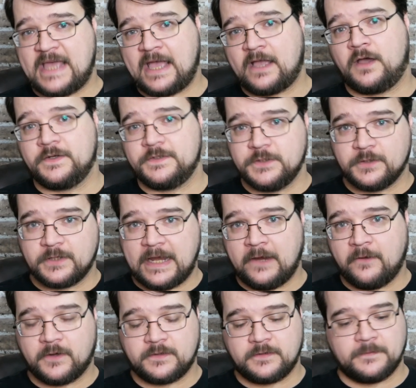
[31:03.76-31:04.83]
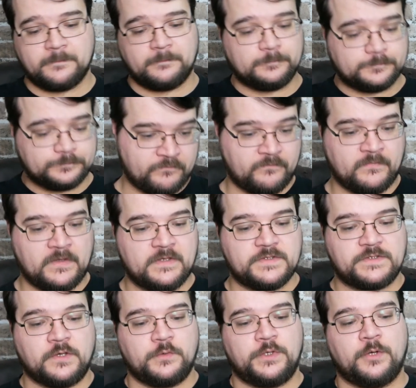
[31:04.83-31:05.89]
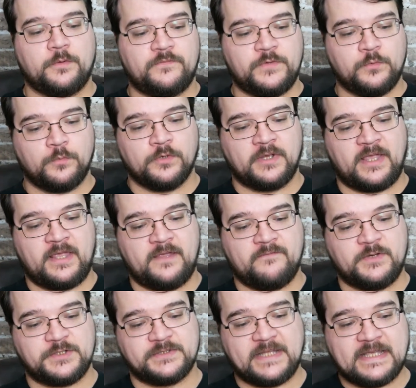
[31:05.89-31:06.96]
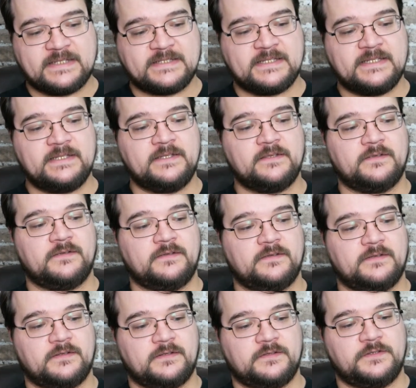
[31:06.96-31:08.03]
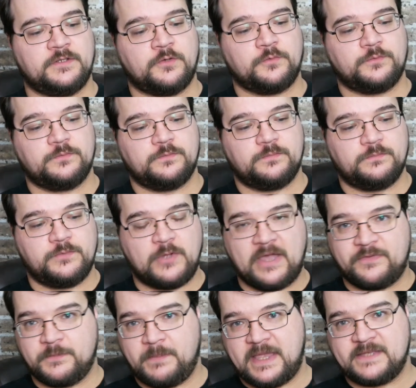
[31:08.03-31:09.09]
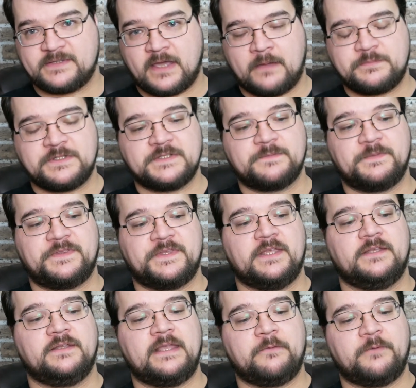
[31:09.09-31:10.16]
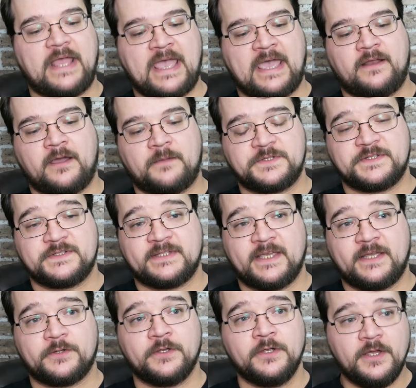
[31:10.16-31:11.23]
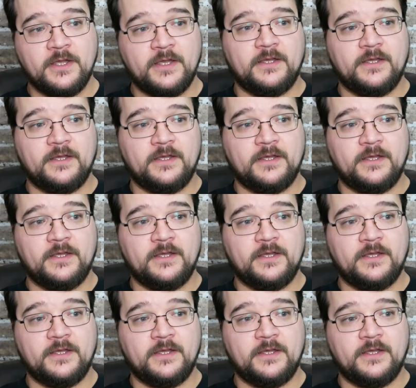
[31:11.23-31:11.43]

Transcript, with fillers: tack onto your character. So, if you were a vigilante, you had the base options, but then they would add options later,